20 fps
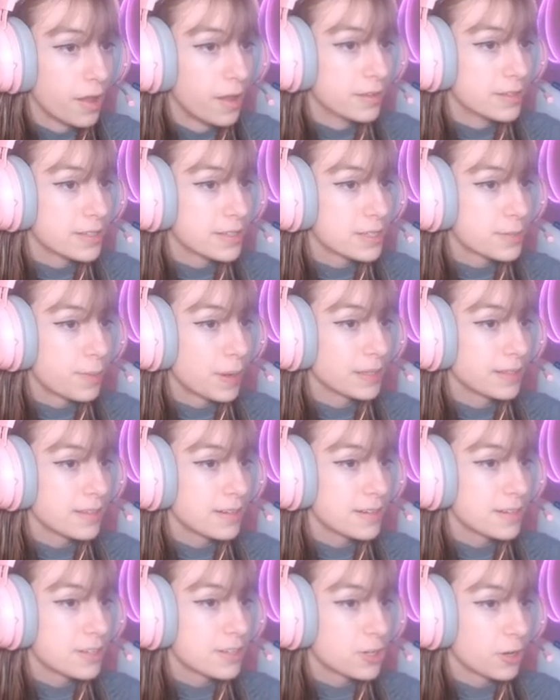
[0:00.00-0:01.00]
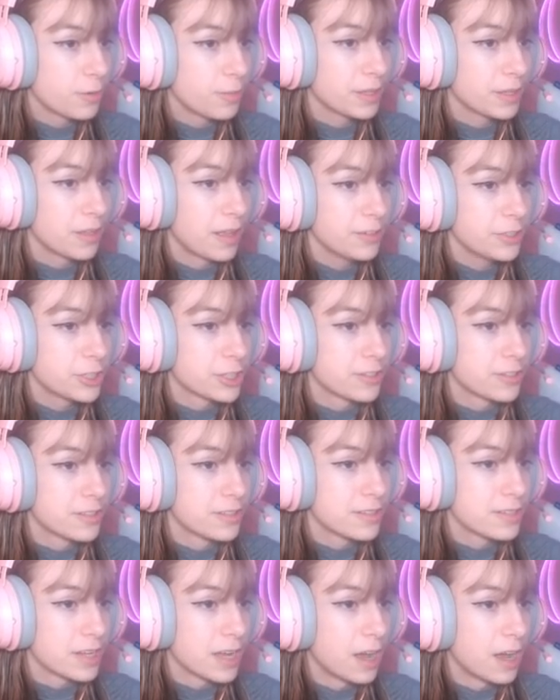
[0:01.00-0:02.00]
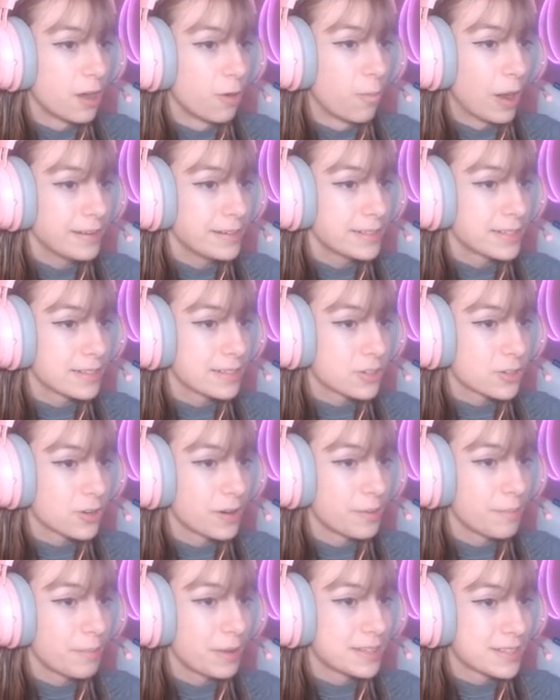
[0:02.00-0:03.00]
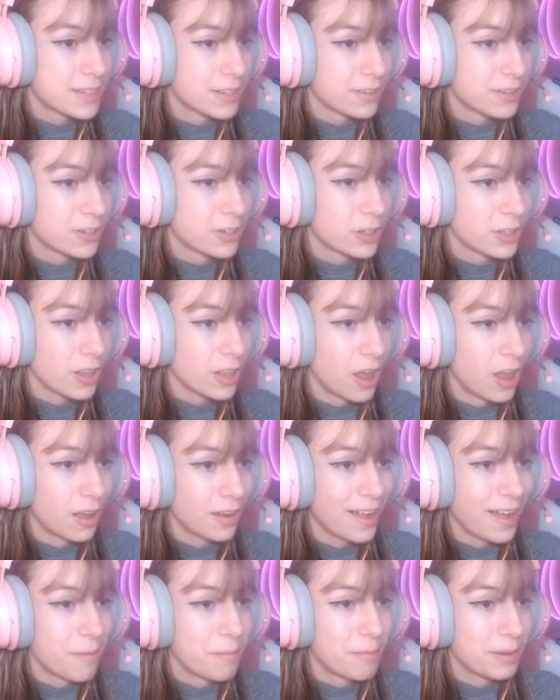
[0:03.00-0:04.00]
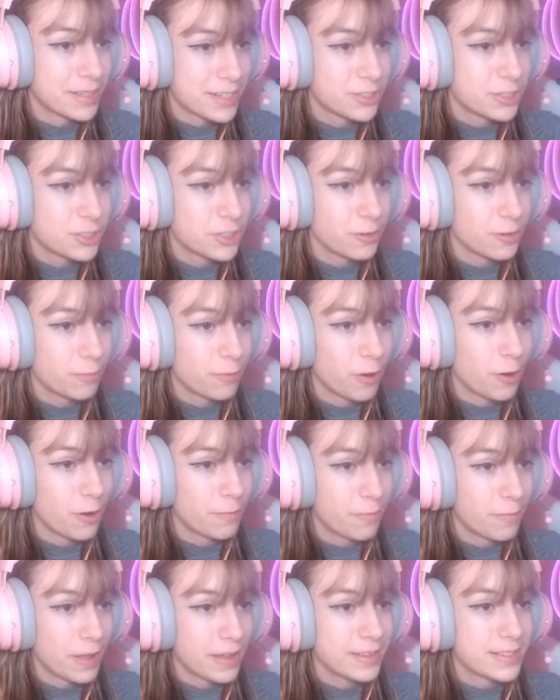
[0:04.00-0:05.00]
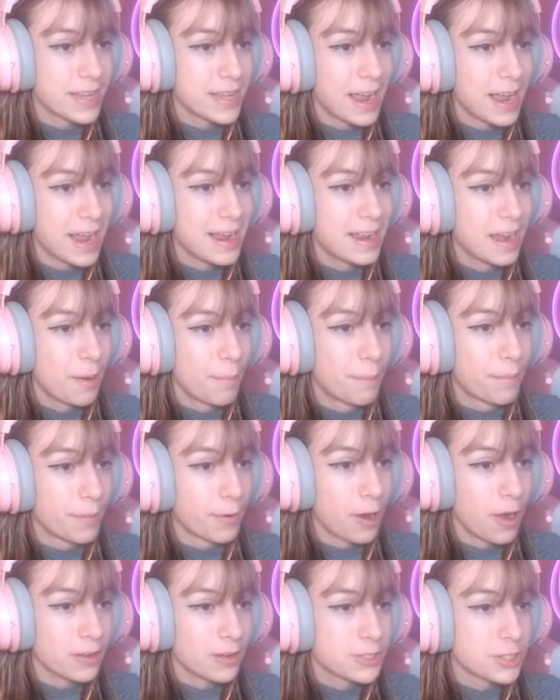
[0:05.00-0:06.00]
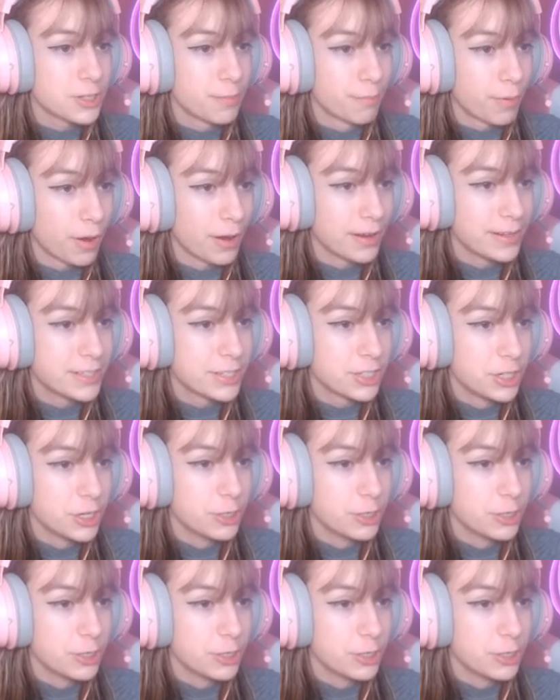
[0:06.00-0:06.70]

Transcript: Despite the disturbing legends, a white Duskgrim is the good luck, a messenger for our fate, a brought bright new